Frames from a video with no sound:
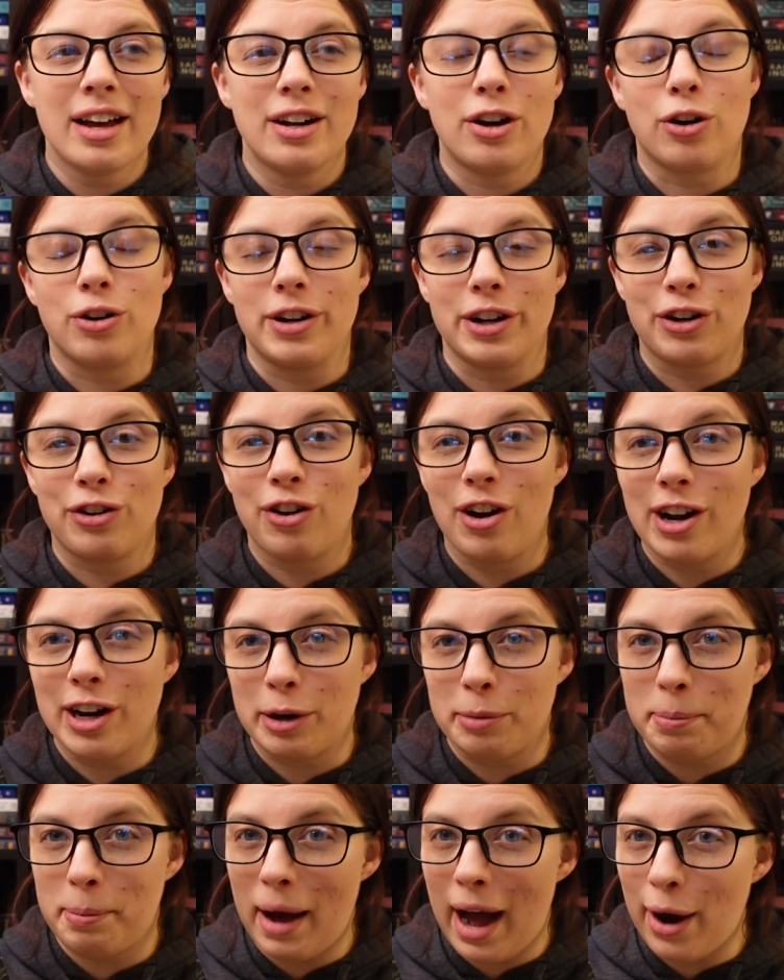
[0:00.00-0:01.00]
or
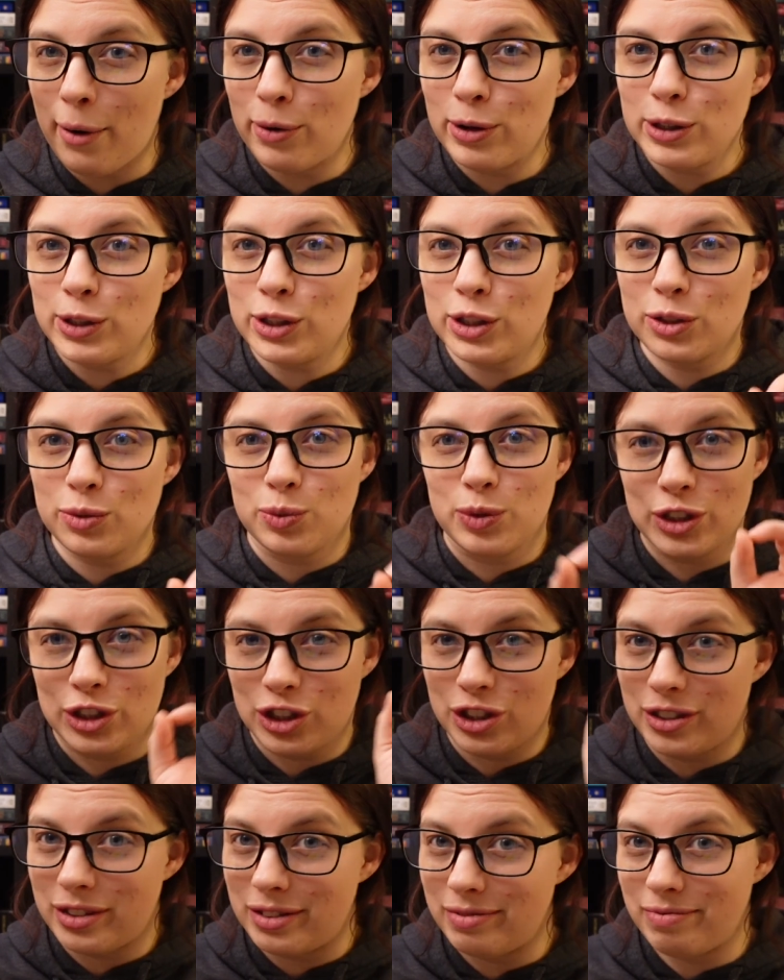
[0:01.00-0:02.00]
necrotic powers,
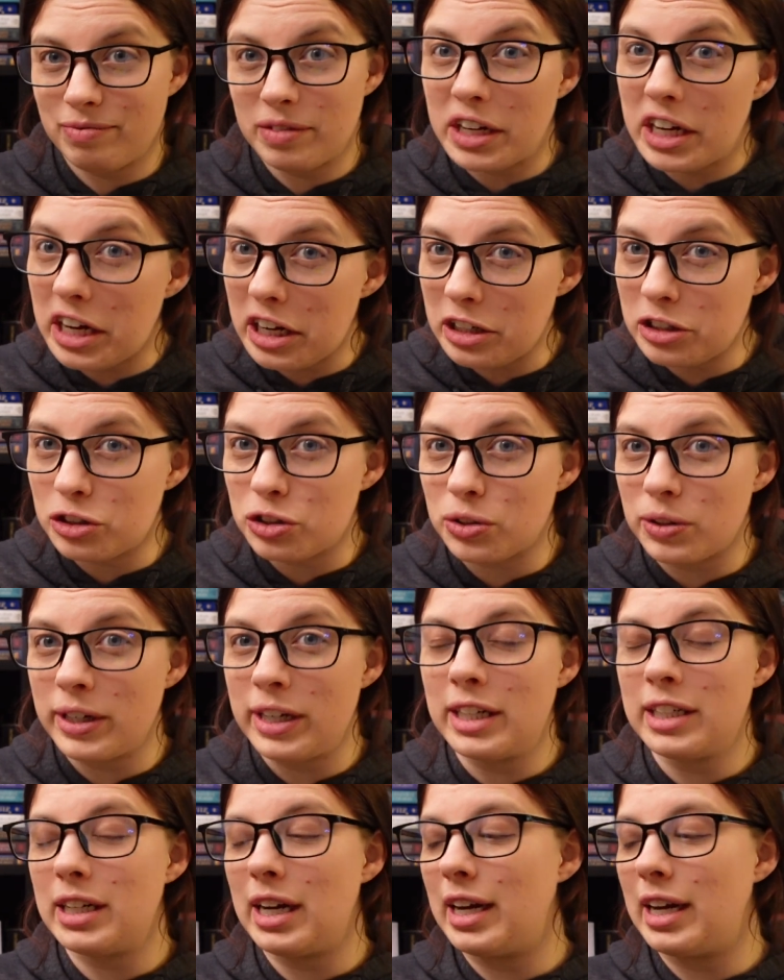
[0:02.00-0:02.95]
which intrigued.